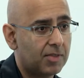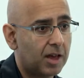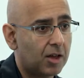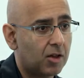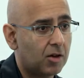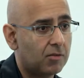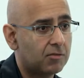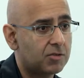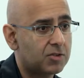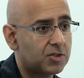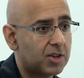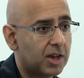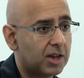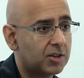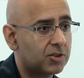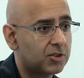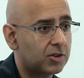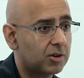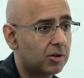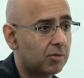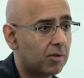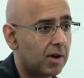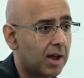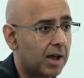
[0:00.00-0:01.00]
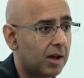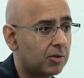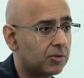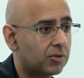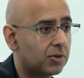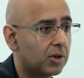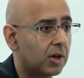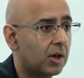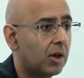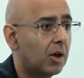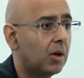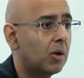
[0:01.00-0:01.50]
that conversation around,
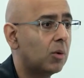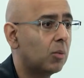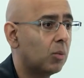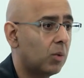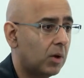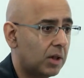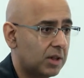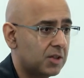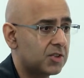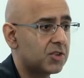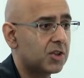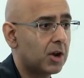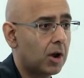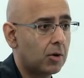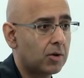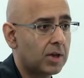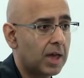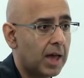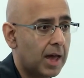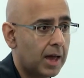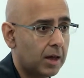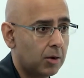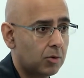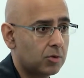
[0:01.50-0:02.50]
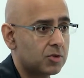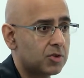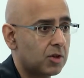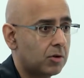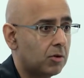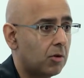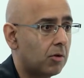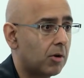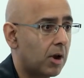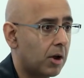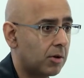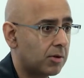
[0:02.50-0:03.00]
well, is it okay or is it
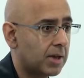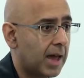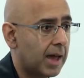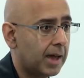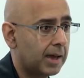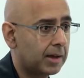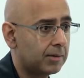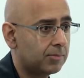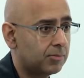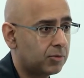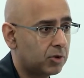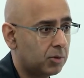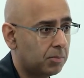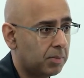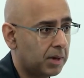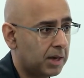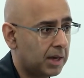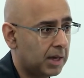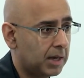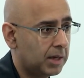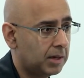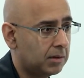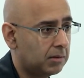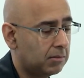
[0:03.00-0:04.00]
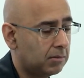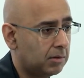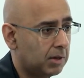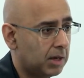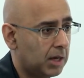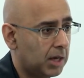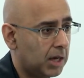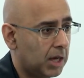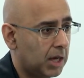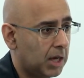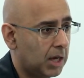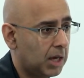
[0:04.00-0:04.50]
not okay to be
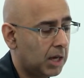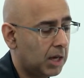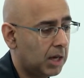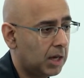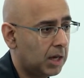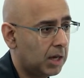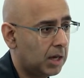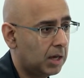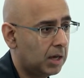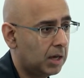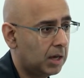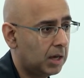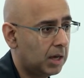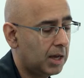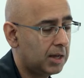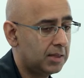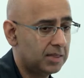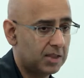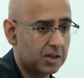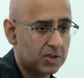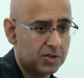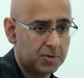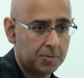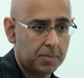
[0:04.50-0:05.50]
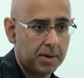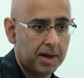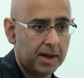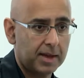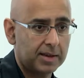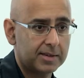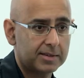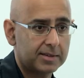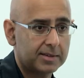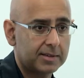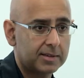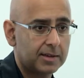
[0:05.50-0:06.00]
in this
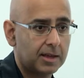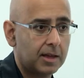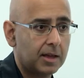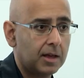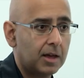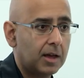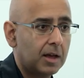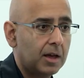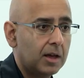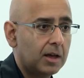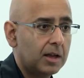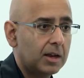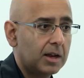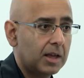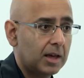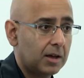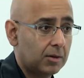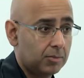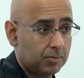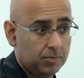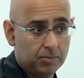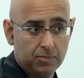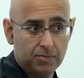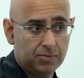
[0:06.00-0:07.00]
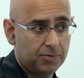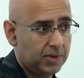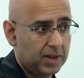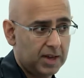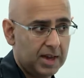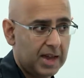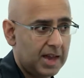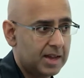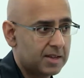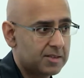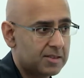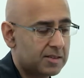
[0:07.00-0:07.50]
space? Now,
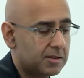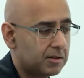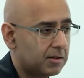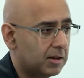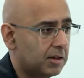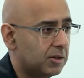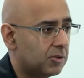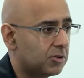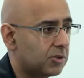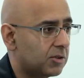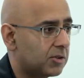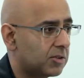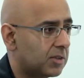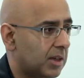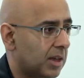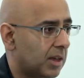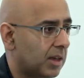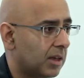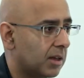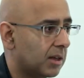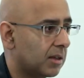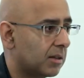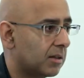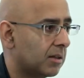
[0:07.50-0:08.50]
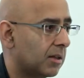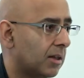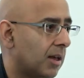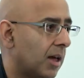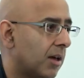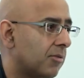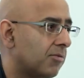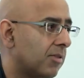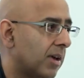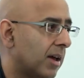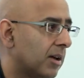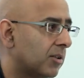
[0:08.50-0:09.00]
fear has interesting
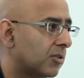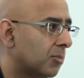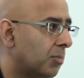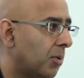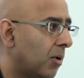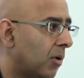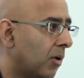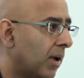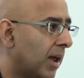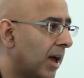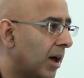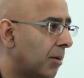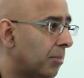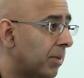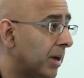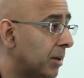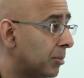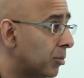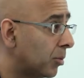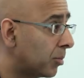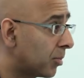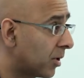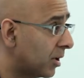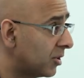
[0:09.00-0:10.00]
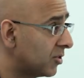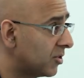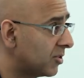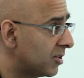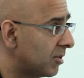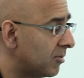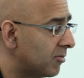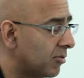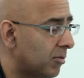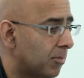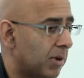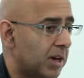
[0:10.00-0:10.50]
effects upon how people process
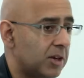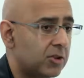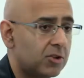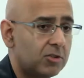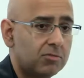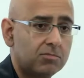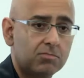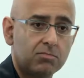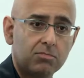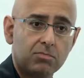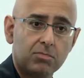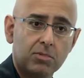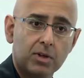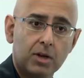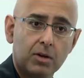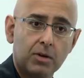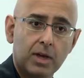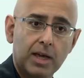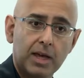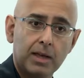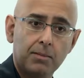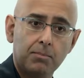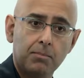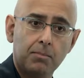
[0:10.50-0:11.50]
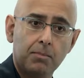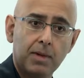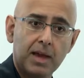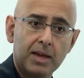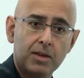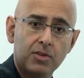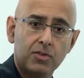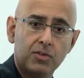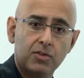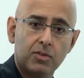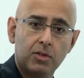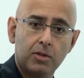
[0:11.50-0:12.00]
information. You know, it
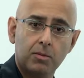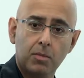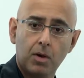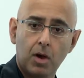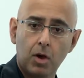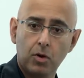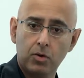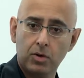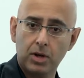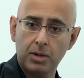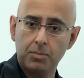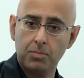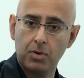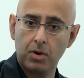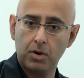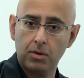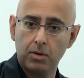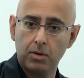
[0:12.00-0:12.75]
makes them only